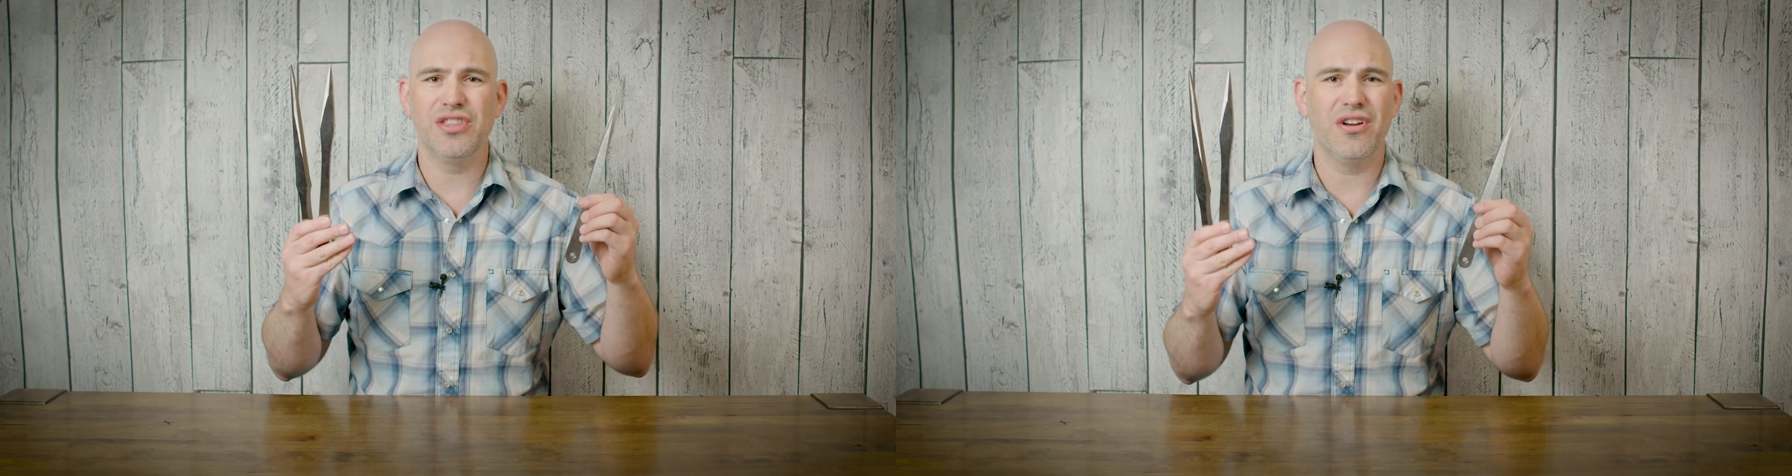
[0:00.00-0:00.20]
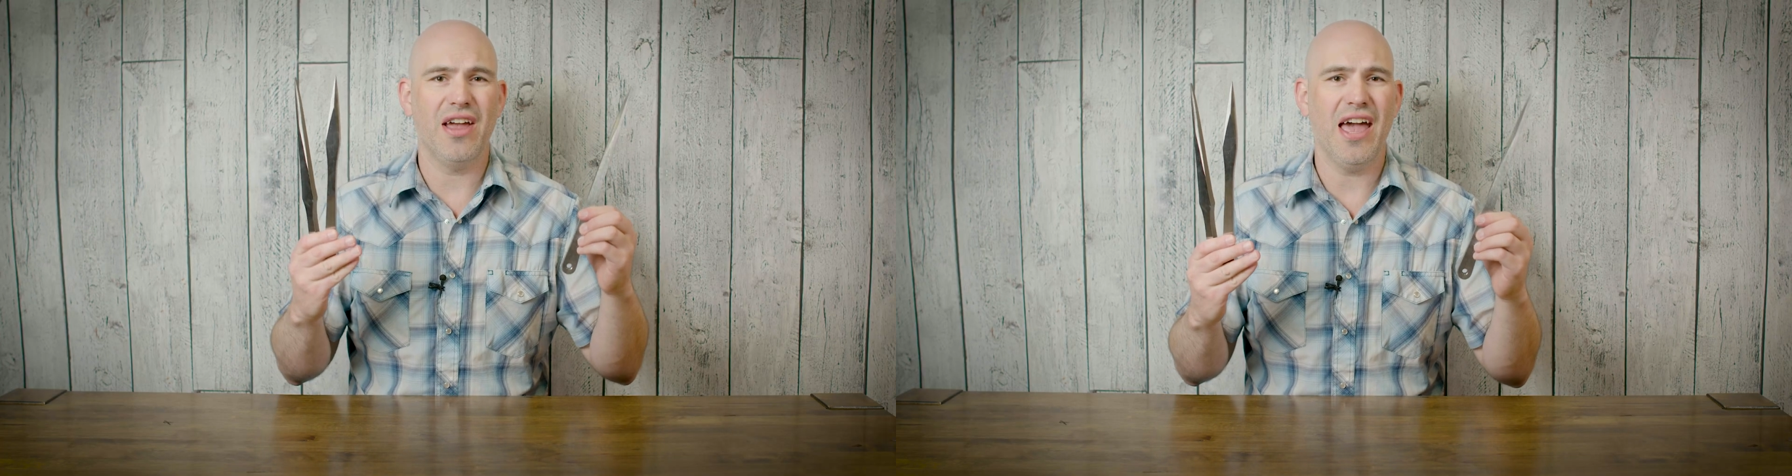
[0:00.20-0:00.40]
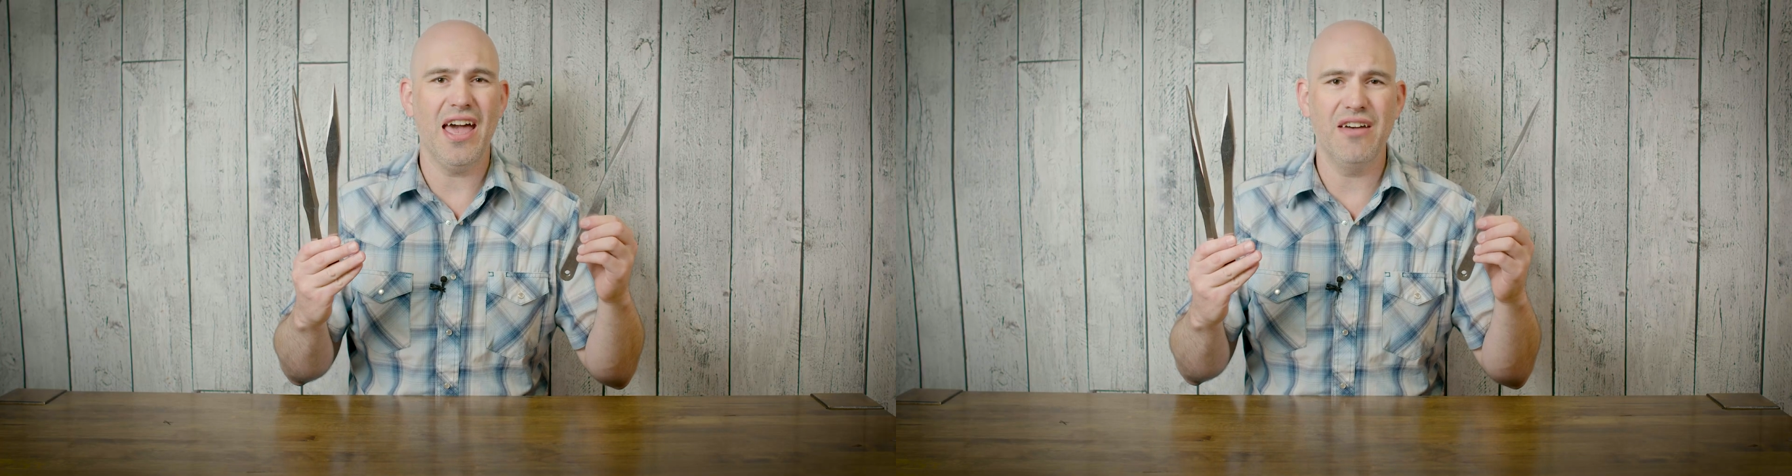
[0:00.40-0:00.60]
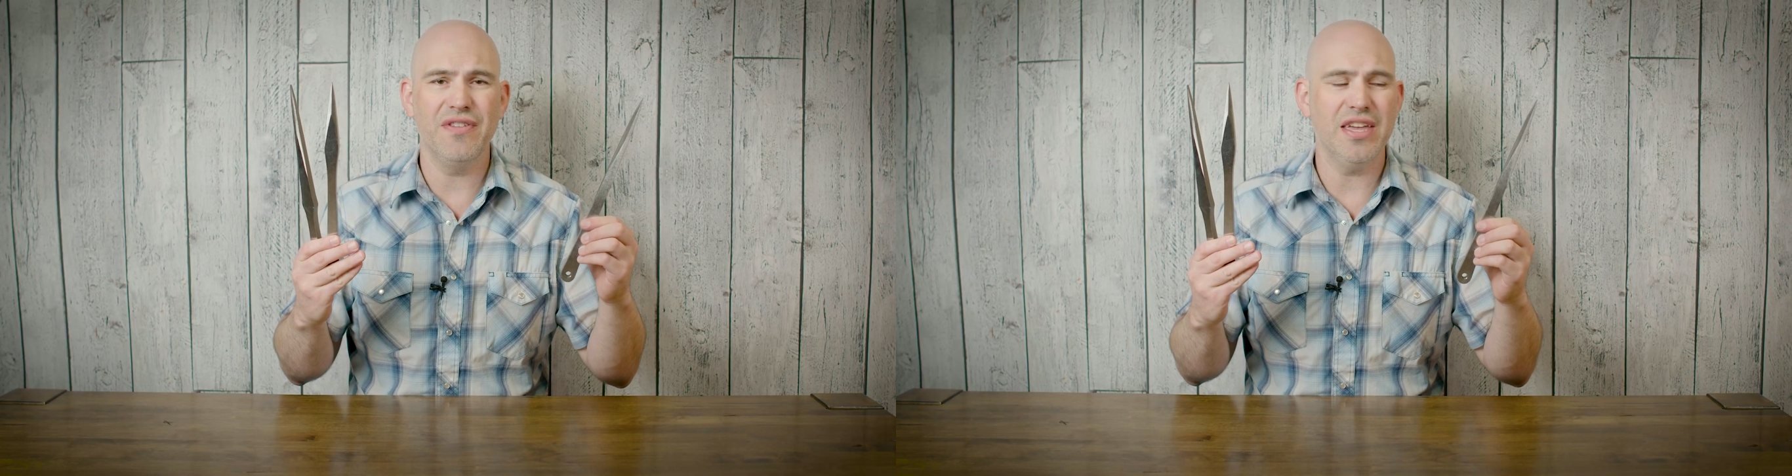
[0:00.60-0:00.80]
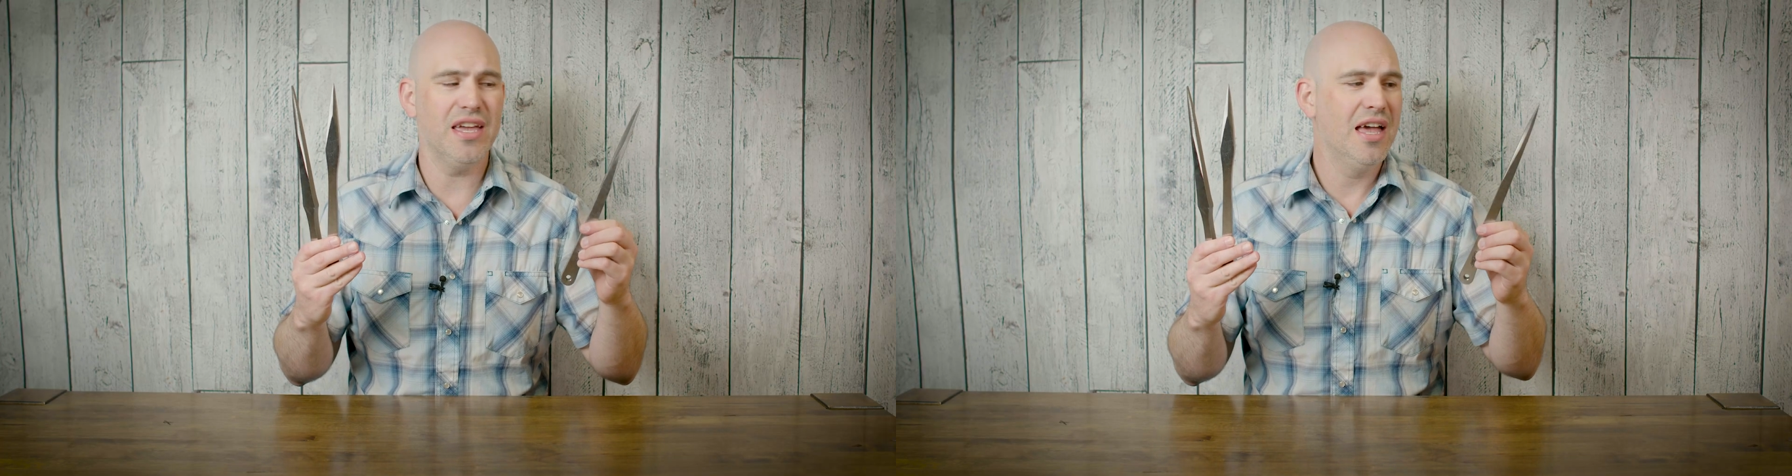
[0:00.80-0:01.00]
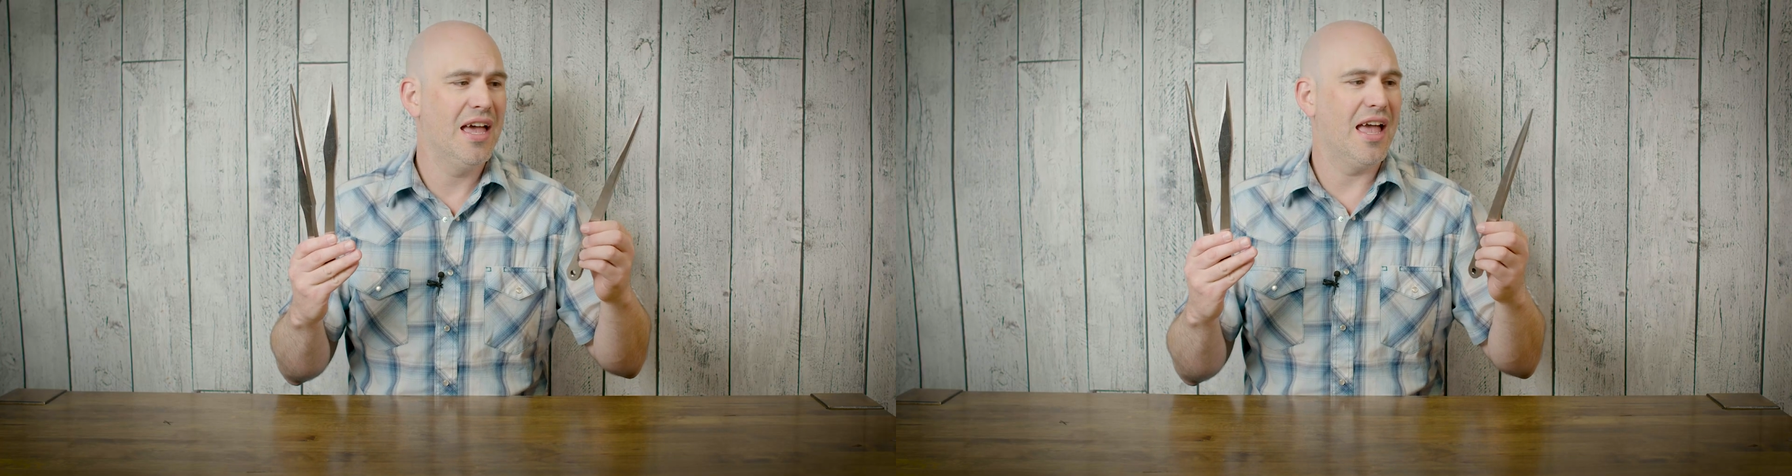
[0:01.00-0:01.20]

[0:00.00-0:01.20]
they're heavy,